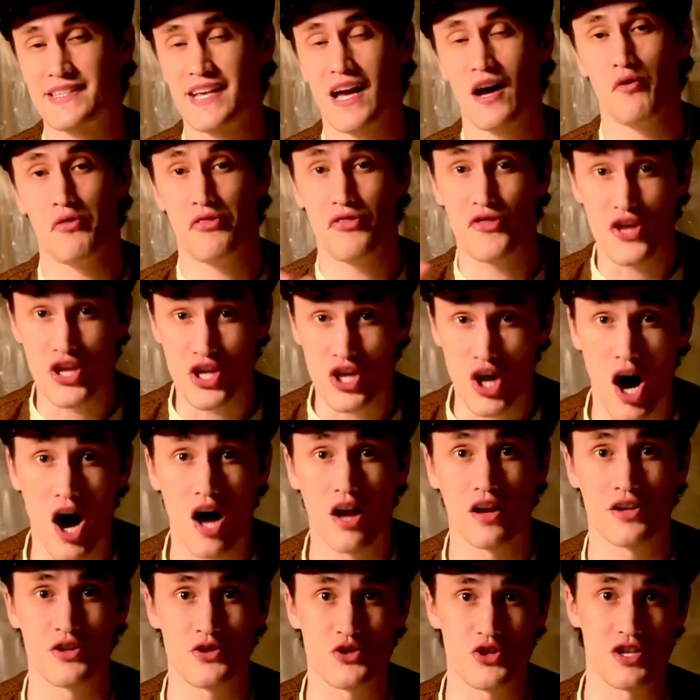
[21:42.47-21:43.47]
how
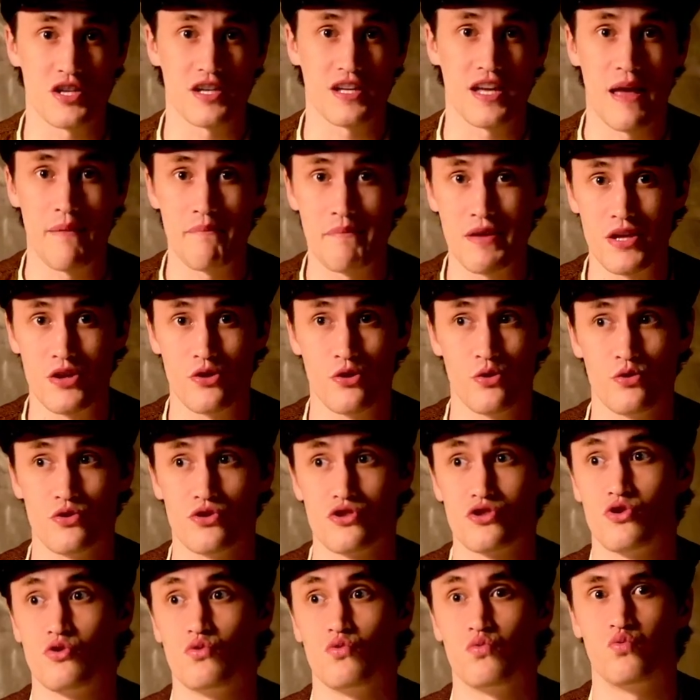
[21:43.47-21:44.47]
theology can be
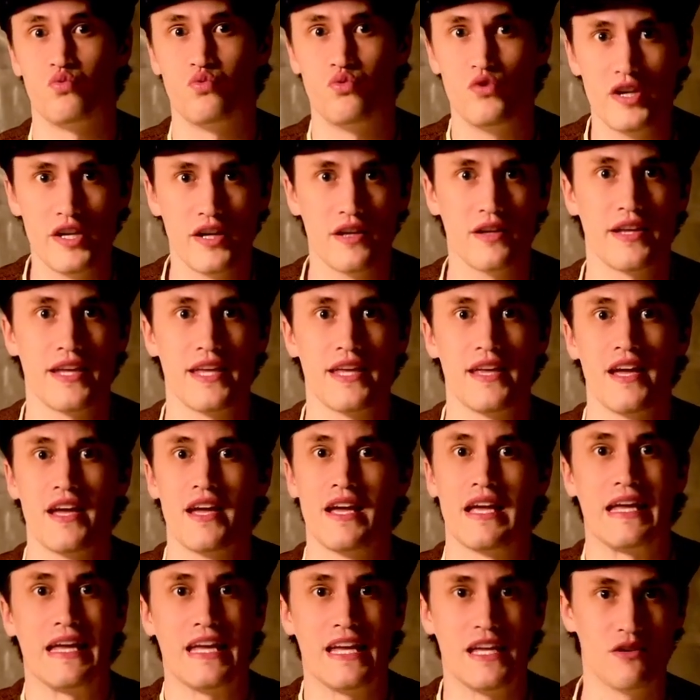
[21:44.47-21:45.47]
used to really
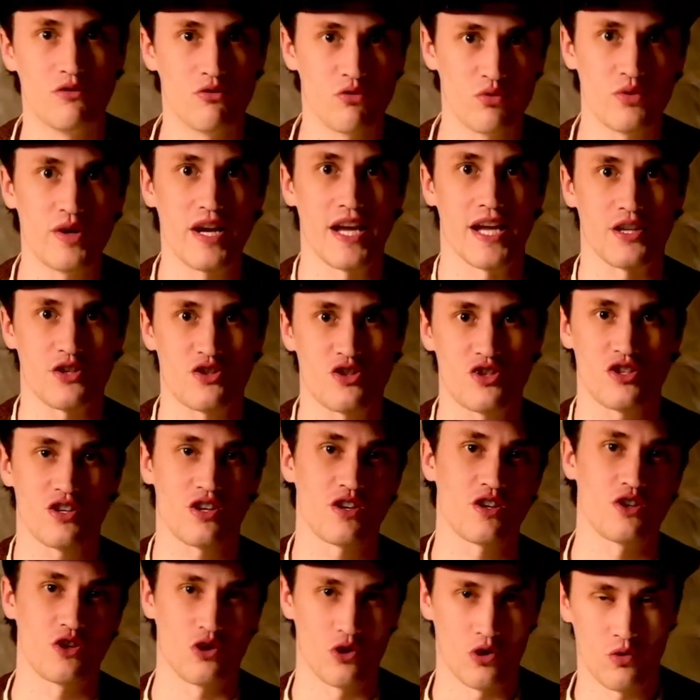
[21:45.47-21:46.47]

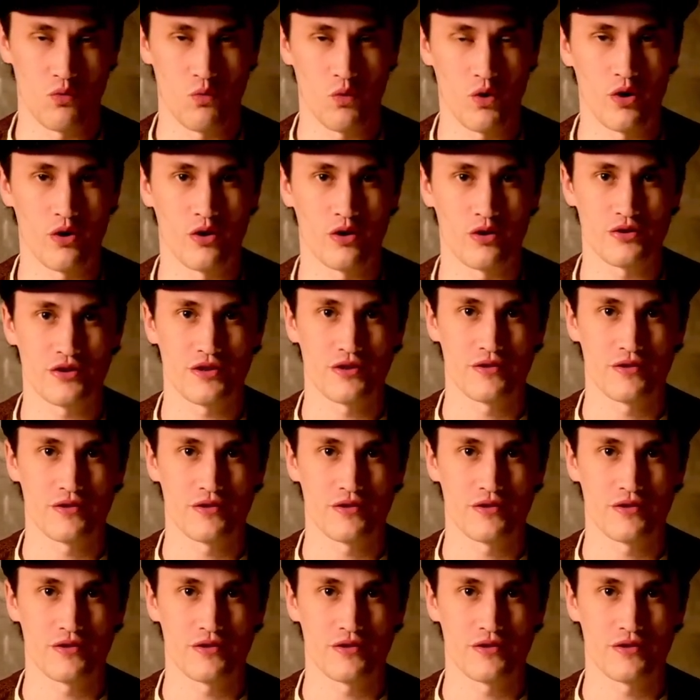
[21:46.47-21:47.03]
enrich your world.